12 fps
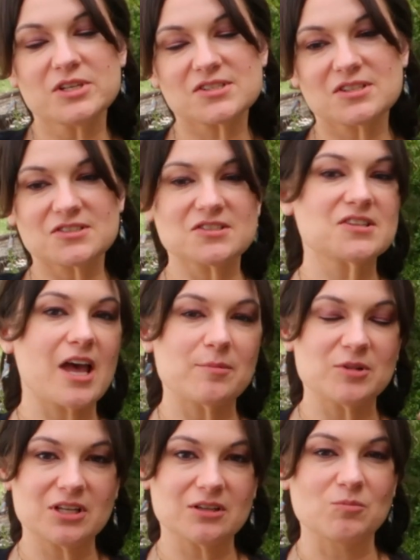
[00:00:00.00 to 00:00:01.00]
reason this is
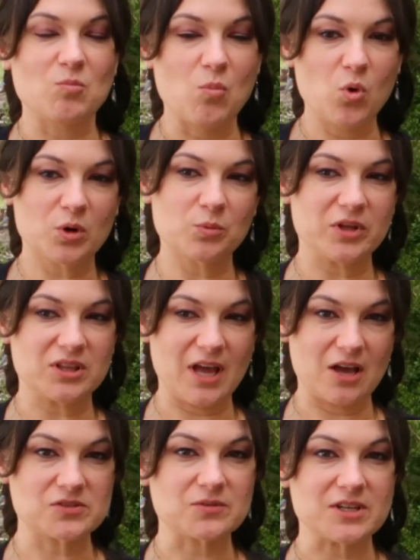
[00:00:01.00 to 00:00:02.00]
happening more with
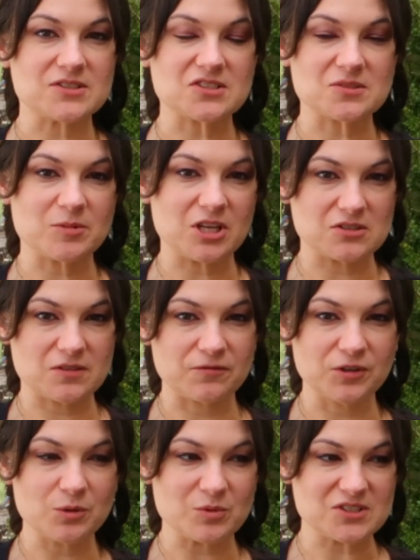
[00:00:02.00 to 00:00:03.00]
house wrens is because of
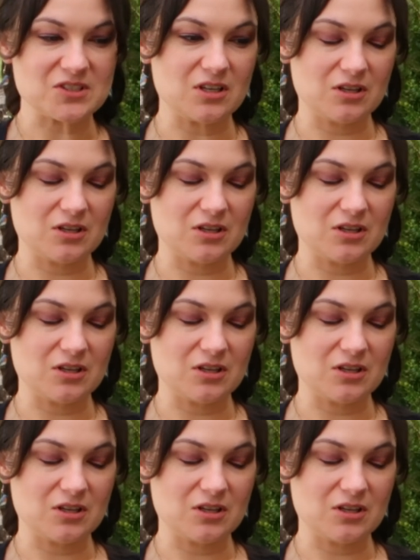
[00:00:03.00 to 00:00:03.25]
frequency.